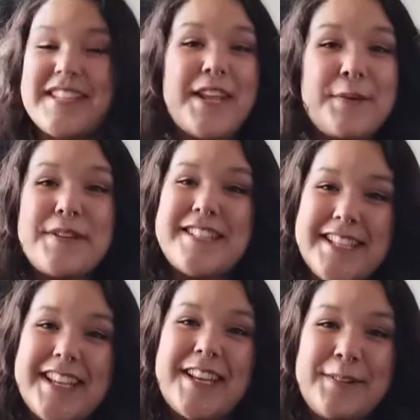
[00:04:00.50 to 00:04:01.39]
It was
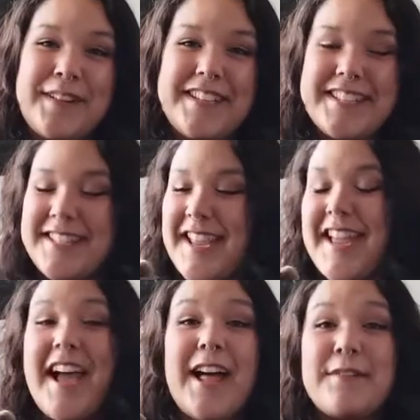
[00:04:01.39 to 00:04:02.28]
the cutest.
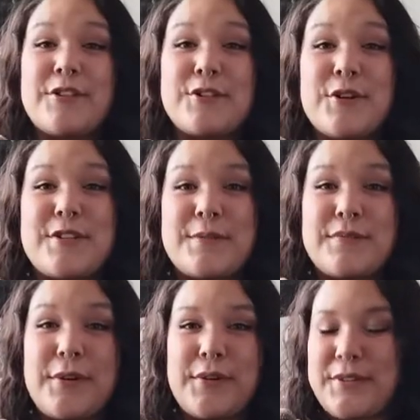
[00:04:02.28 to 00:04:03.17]
I'll have to show you
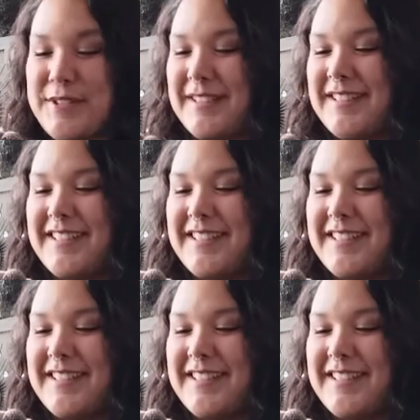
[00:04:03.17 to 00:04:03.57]
some photos.